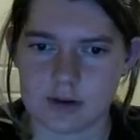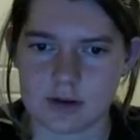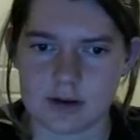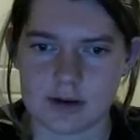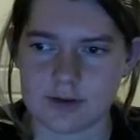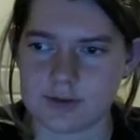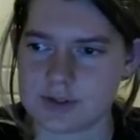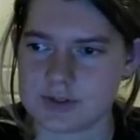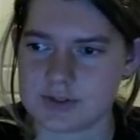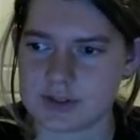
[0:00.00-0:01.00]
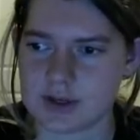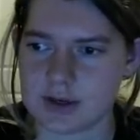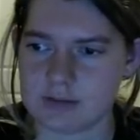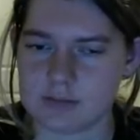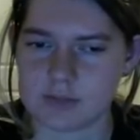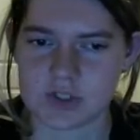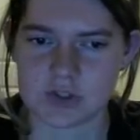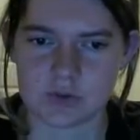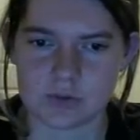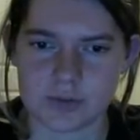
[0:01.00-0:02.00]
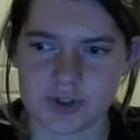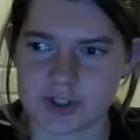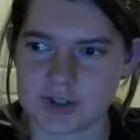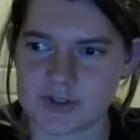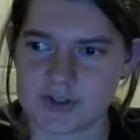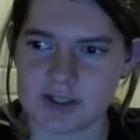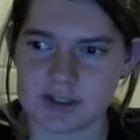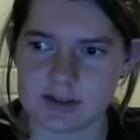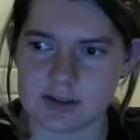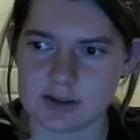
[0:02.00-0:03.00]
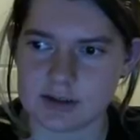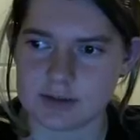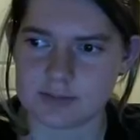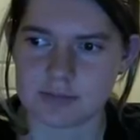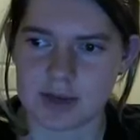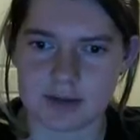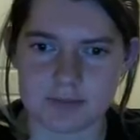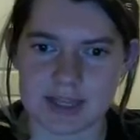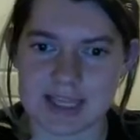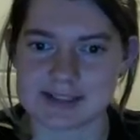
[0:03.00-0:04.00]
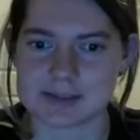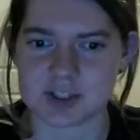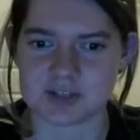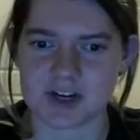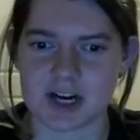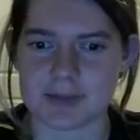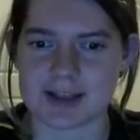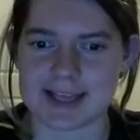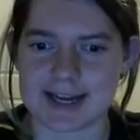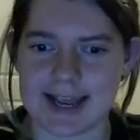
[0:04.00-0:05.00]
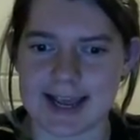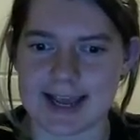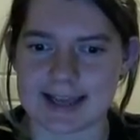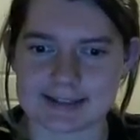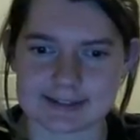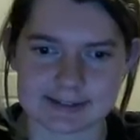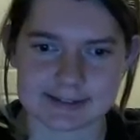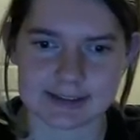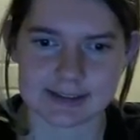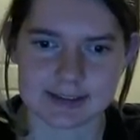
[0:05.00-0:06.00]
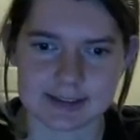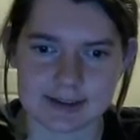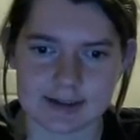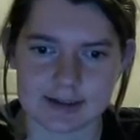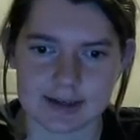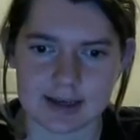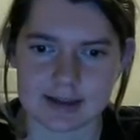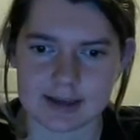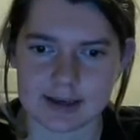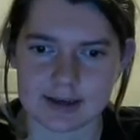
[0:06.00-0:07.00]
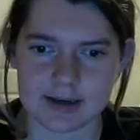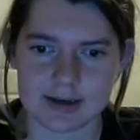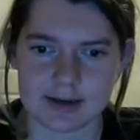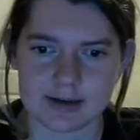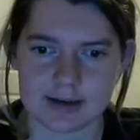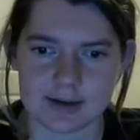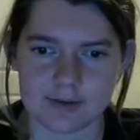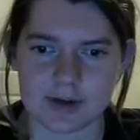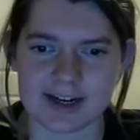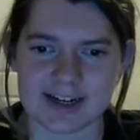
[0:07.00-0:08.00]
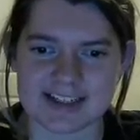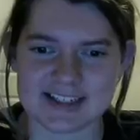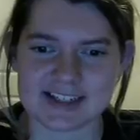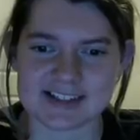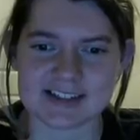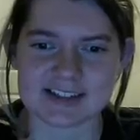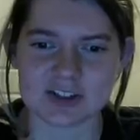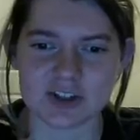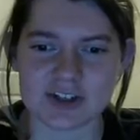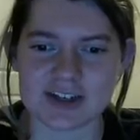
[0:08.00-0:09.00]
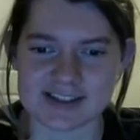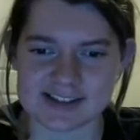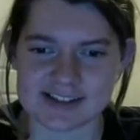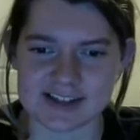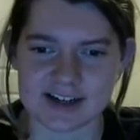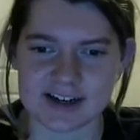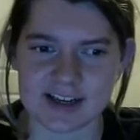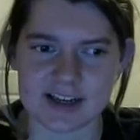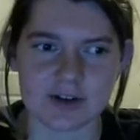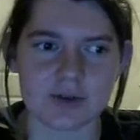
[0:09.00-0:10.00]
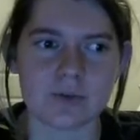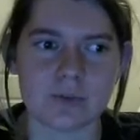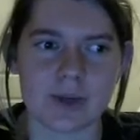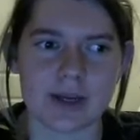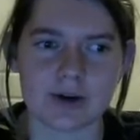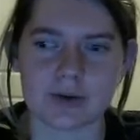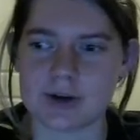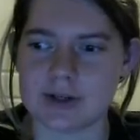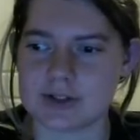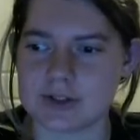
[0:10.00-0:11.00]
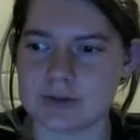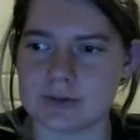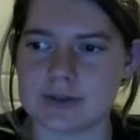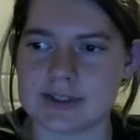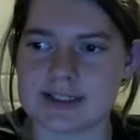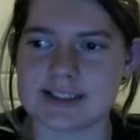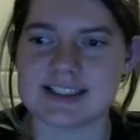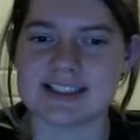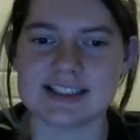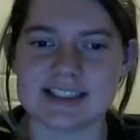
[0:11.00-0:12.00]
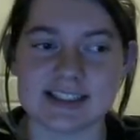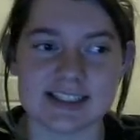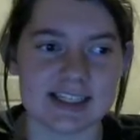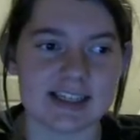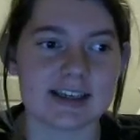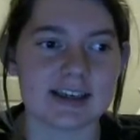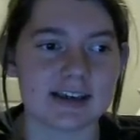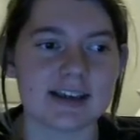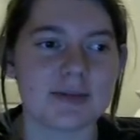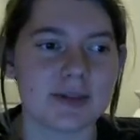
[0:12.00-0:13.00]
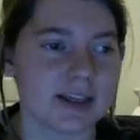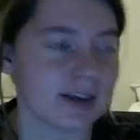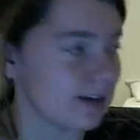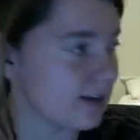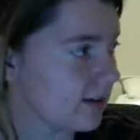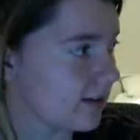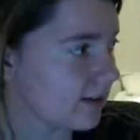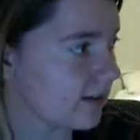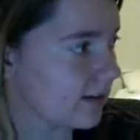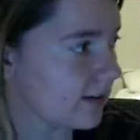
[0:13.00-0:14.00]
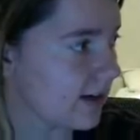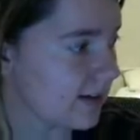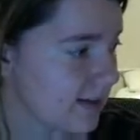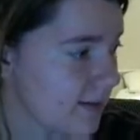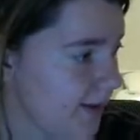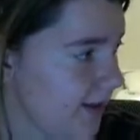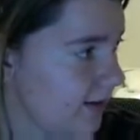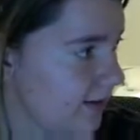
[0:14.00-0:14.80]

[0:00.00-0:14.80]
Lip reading: Now it is time to put our skin back in place, but you forgot about that. Ha. And then where it doesn't look necessary, we are going to delete it. Ghibli. Yes, Ghibli?